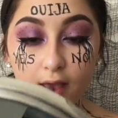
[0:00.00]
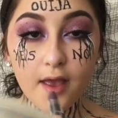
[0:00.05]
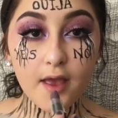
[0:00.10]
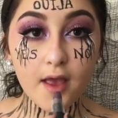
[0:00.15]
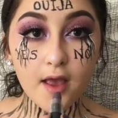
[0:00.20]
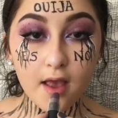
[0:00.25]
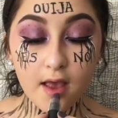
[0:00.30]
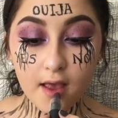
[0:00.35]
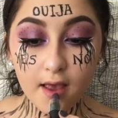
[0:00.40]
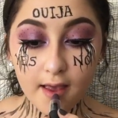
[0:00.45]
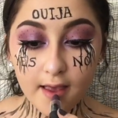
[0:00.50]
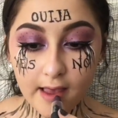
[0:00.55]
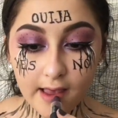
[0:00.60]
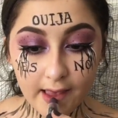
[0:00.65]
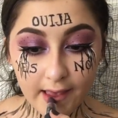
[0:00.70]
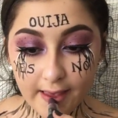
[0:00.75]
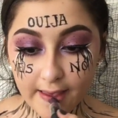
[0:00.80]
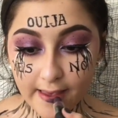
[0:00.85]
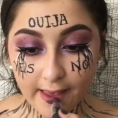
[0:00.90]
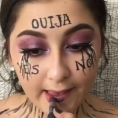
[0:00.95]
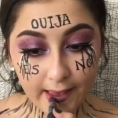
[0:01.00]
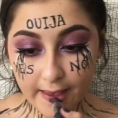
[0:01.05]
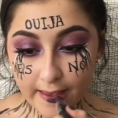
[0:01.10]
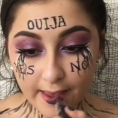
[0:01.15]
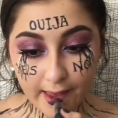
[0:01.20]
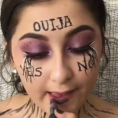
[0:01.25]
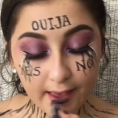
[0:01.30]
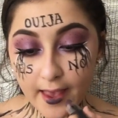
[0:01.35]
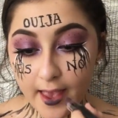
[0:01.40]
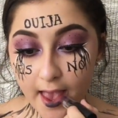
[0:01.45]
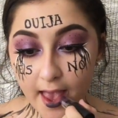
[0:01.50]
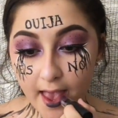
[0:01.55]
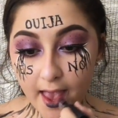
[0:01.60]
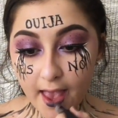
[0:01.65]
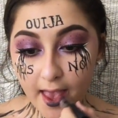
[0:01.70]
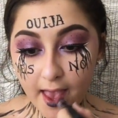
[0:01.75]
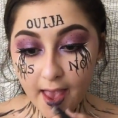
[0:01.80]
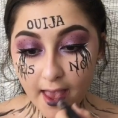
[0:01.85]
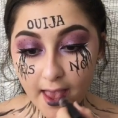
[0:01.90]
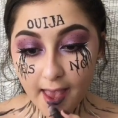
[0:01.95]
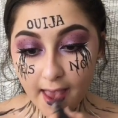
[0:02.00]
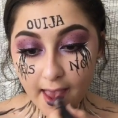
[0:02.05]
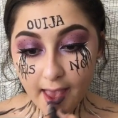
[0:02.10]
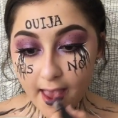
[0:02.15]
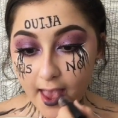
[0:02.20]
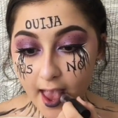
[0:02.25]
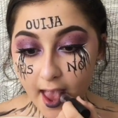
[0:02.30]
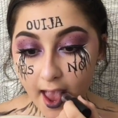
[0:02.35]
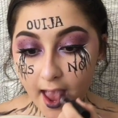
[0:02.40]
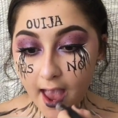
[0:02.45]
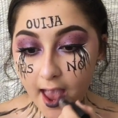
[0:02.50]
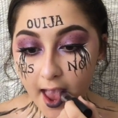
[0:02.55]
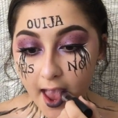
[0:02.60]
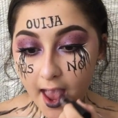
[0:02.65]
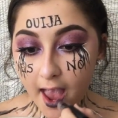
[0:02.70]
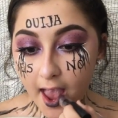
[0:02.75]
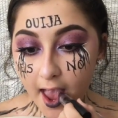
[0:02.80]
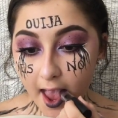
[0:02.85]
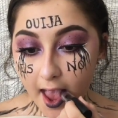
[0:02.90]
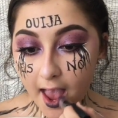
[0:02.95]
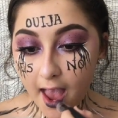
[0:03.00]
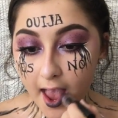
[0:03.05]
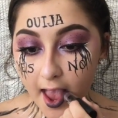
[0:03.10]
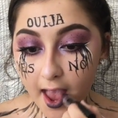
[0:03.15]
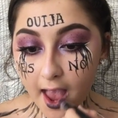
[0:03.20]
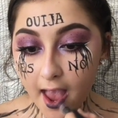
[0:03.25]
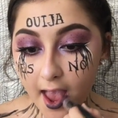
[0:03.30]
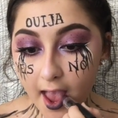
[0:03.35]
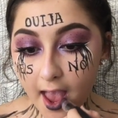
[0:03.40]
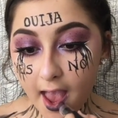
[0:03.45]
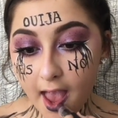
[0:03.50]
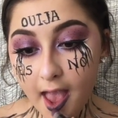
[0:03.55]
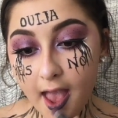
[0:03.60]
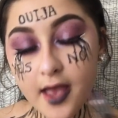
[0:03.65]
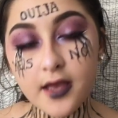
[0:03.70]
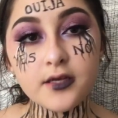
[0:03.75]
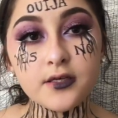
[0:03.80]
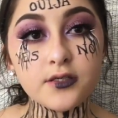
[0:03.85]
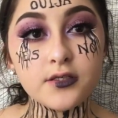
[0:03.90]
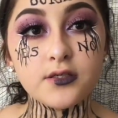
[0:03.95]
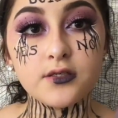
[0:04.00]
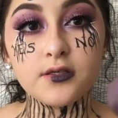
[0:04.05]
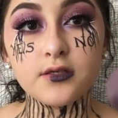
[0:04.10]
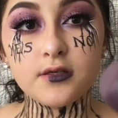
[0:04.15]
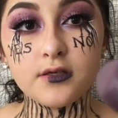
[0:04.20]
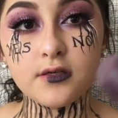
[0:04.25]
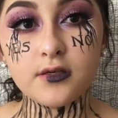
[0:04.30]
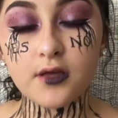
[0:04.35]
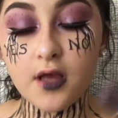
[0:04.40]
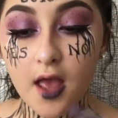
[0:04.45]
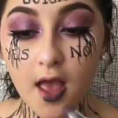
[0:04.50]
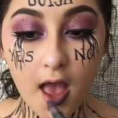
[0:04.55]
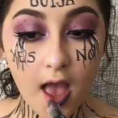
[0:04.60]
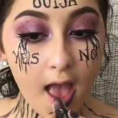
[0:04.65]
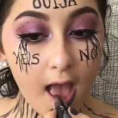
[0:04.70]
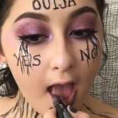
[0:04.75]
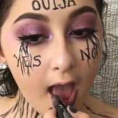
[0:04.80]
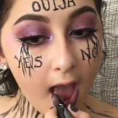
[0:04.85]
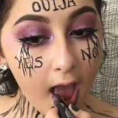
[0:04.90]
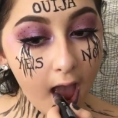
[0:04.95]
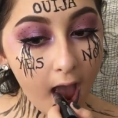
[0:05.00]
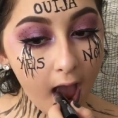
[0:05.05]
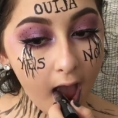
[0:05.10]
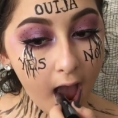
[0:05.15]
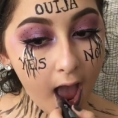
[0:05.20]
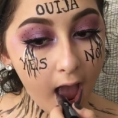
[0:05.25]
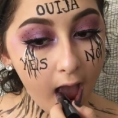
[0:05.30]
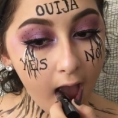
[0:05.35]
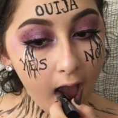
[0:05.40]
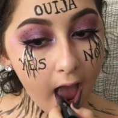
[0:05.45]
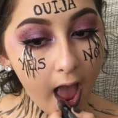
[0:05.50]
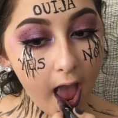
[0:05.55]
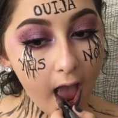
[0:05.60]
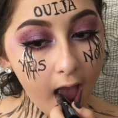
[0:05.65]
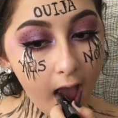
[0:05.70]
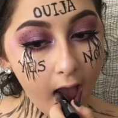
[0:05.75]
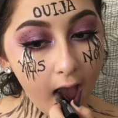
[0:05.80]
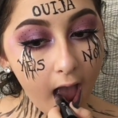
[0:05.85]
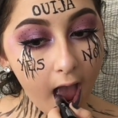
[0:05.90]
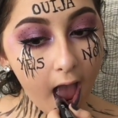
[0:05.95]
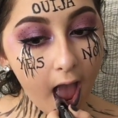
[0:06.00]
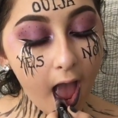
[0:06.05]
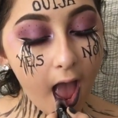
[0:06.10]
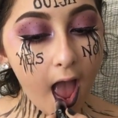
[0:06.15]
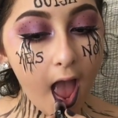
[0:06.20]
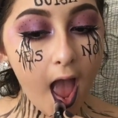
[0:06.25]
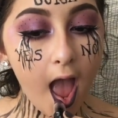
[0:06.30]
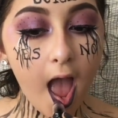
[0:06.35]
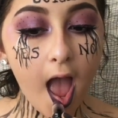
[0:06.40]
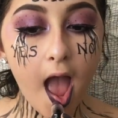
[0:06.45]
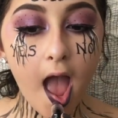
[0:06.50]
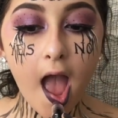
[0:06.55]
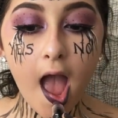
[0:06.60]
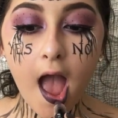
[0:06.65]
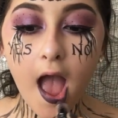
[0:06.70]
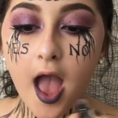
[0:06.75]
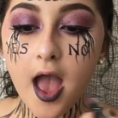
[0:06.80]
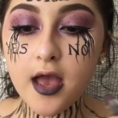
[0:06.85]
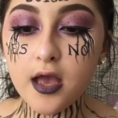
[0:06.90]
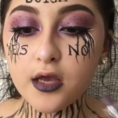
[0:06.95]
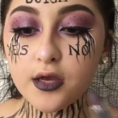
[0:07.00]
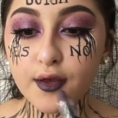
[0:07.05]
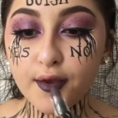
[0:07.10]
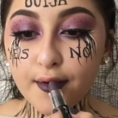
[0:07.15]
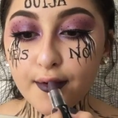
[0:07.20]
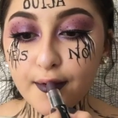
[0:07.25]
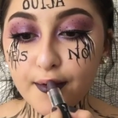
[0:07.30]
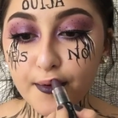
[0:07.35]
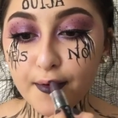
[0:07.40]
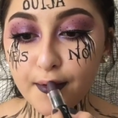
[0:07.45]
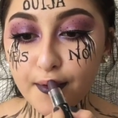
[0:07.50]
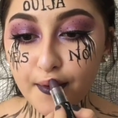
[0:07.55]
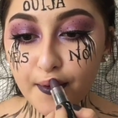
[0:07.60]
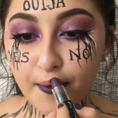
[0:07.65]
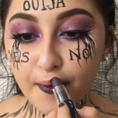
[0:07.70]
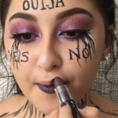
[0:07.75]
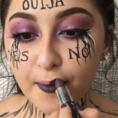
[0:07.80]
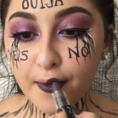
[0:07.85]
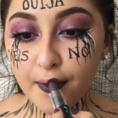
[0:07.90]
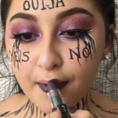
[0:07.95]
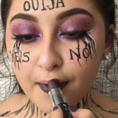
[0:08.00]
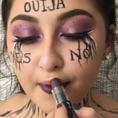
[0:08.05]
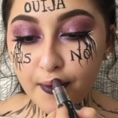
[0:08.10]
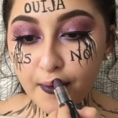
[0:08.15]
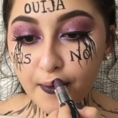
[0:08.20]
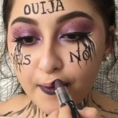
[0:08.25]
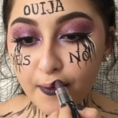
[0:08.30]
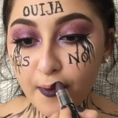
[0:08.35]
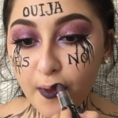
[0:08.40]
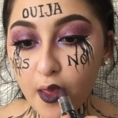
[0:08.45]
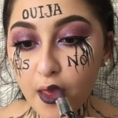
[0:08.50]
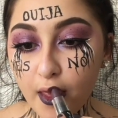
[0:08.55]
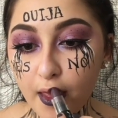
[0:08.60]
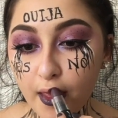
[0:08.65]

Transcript: eyes to life and really opened them up. So now I'm using a NYX purple lipstick. I don't know the shade off the top of my head,